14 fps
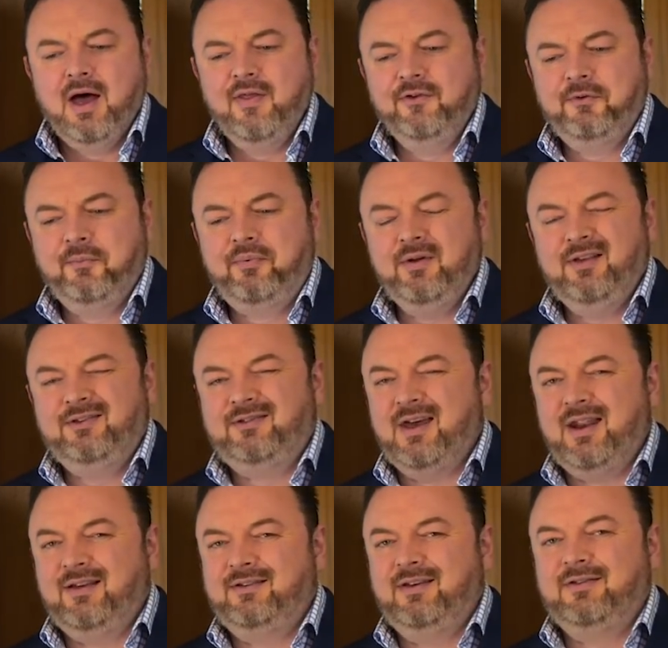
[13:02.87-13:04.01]
And that's a pretty
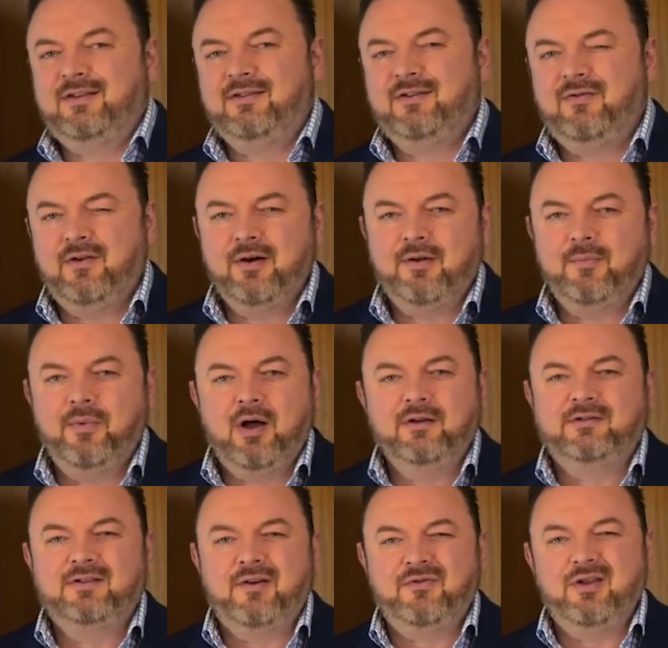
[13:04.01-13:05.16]
sad existence if you've got to buy
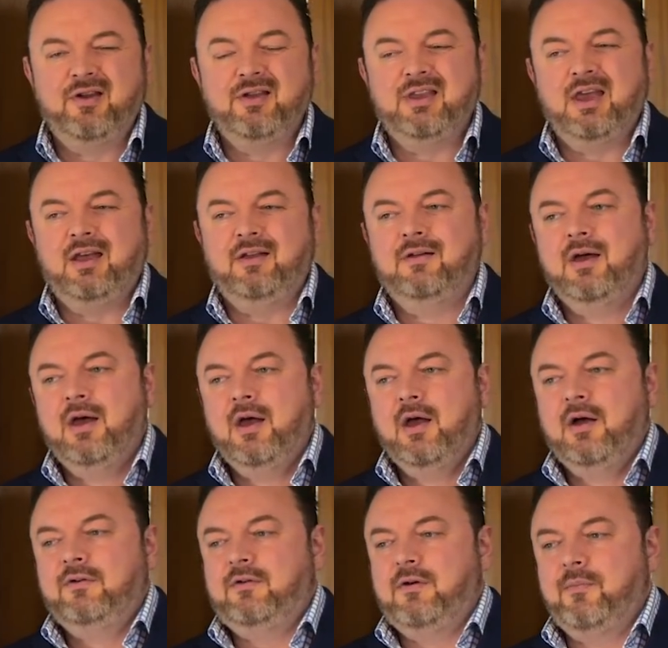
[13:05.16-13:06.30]
stuff you don't need
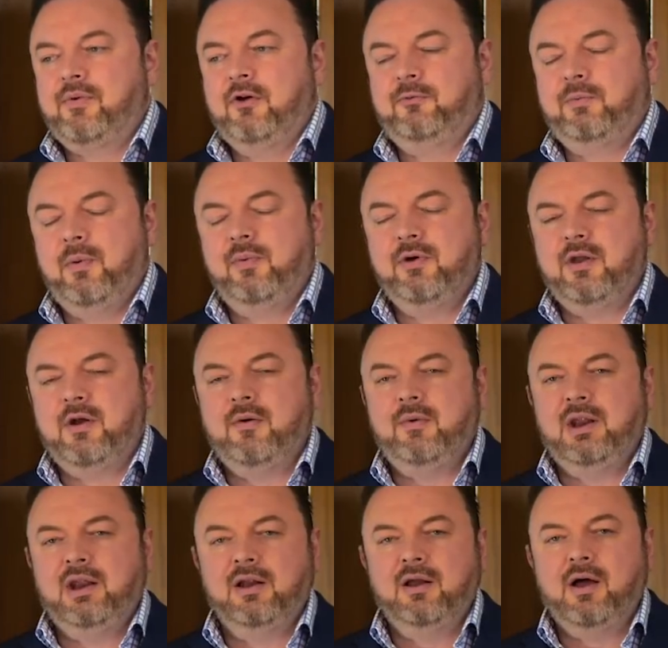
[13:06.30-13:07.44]
to impress people you don't
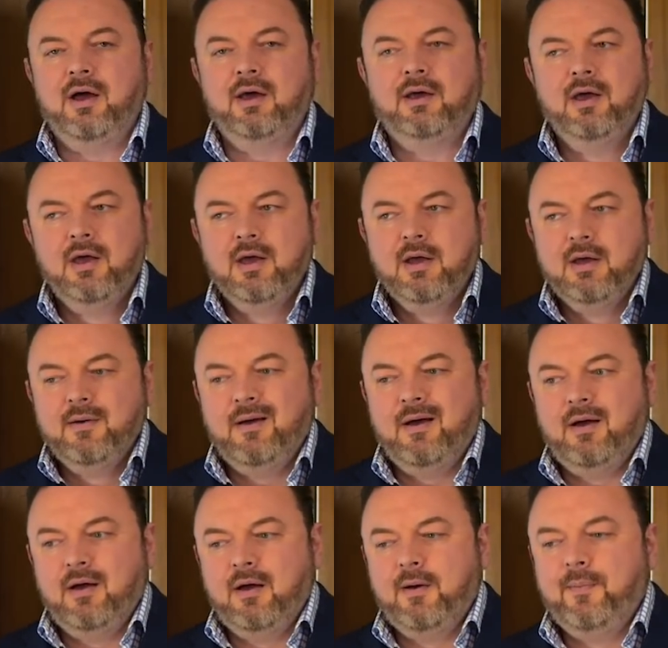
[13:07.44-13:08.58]
really like.
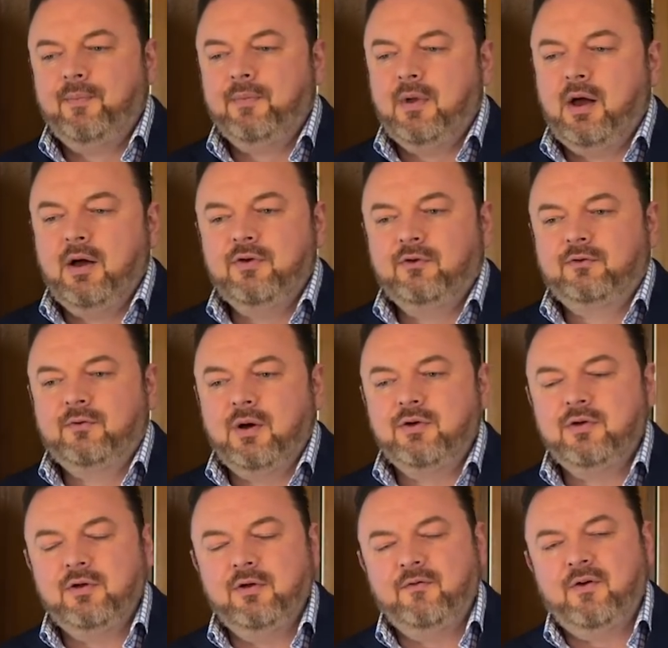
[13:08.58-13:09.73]
I just
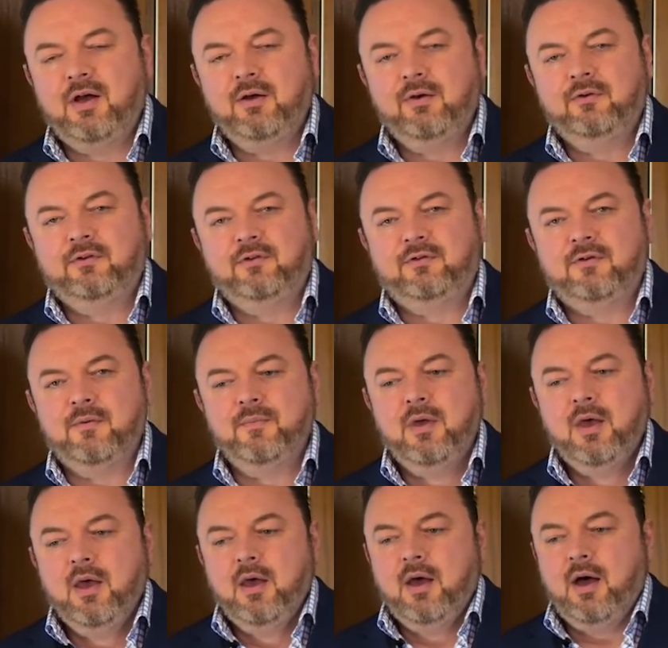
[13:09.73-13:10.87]
question your value system
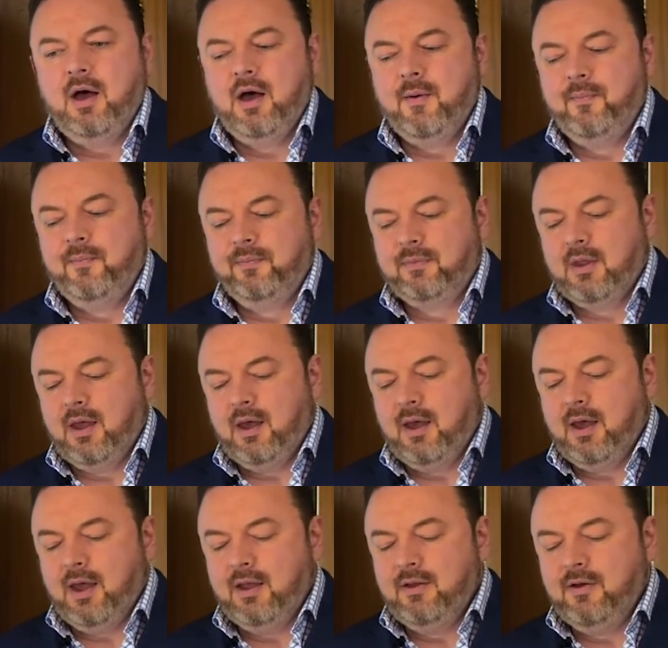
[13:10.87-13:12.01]

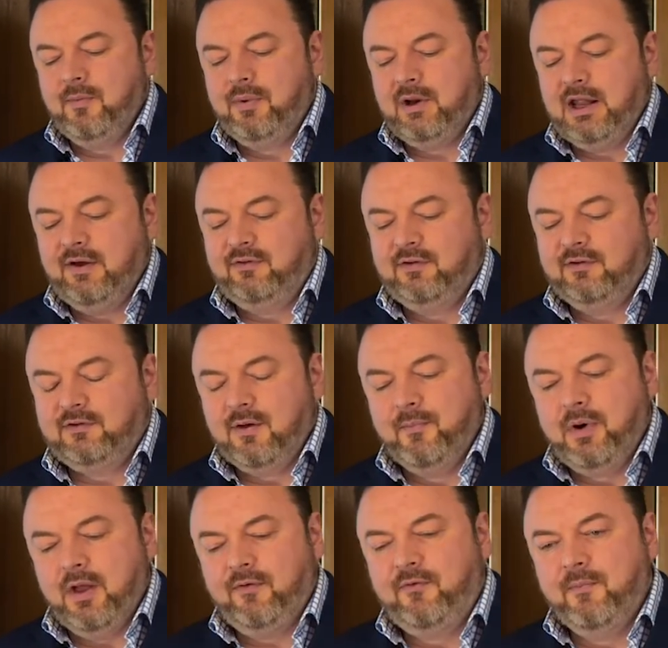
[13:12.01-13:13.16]
and your belief
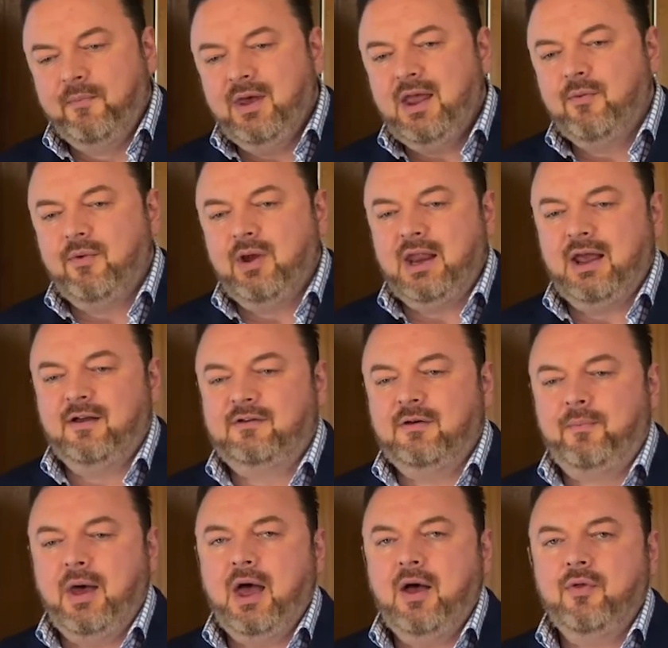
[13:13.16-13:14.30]
system. But for me, really, it's
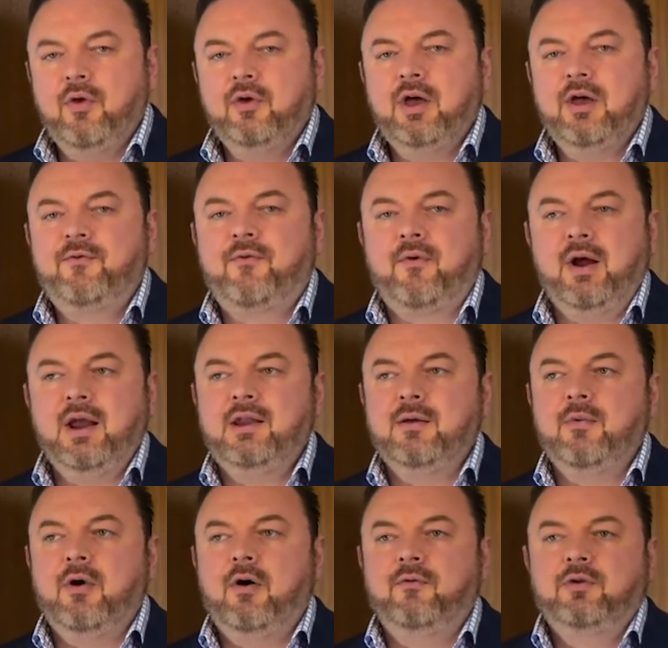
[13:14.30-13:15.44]
about
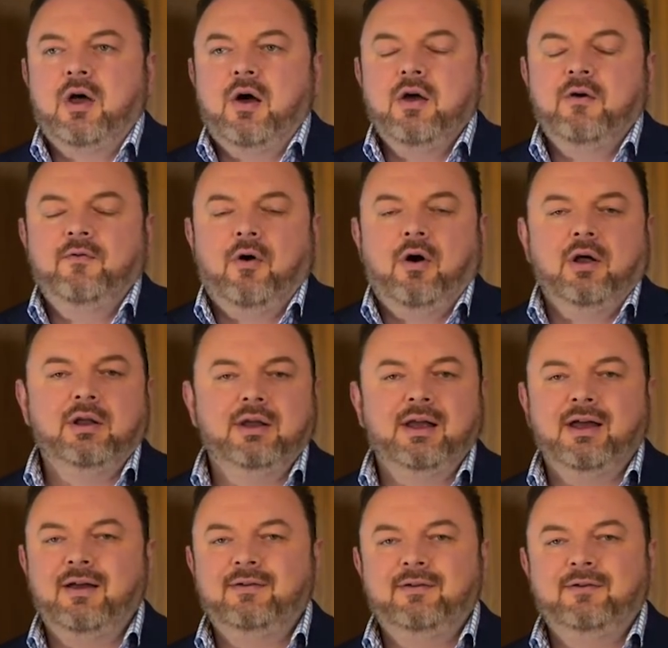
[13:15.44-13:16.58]
freedom of going for
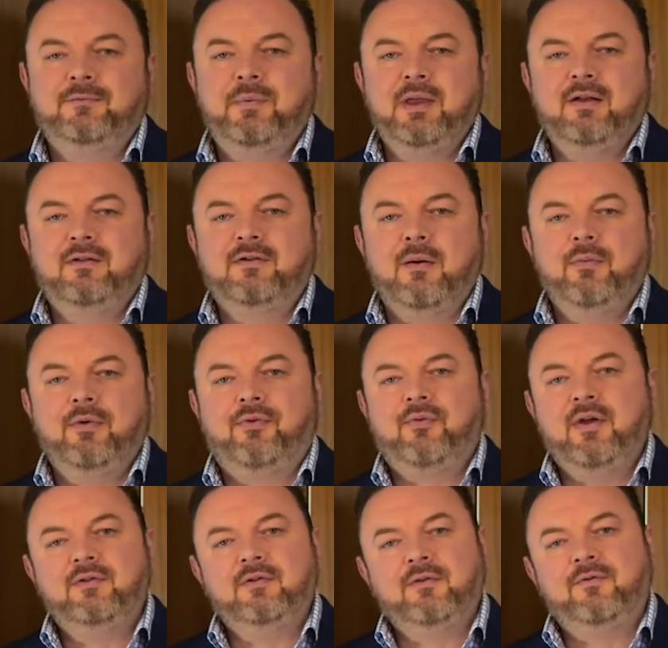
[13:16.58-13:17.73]
holidays and spending time with
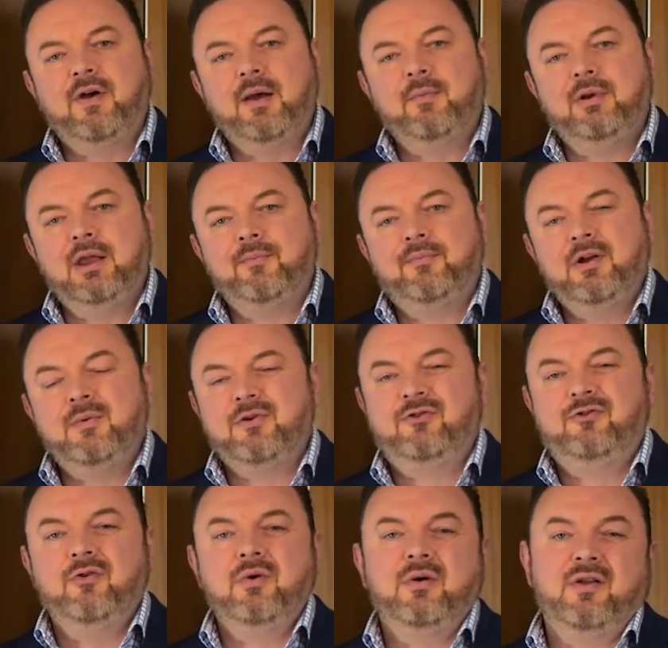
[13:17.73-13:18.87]
friends and family and pretty
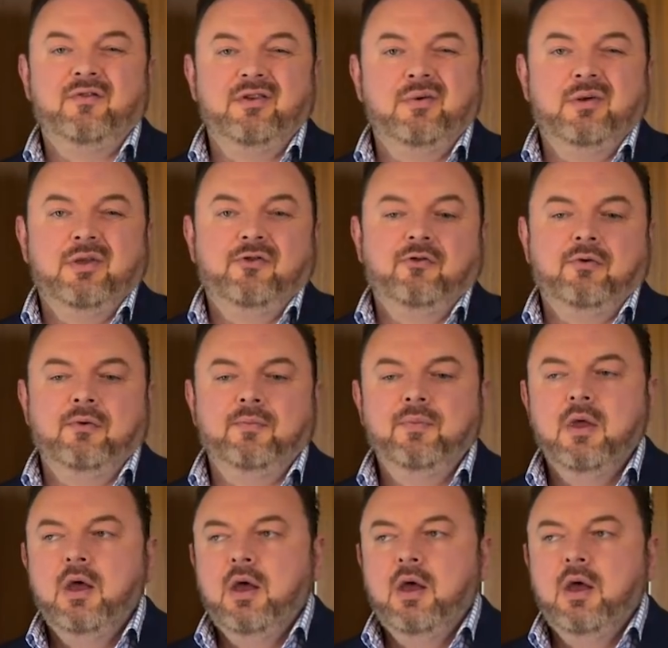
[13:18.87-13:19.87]
much doing whatever you want to do.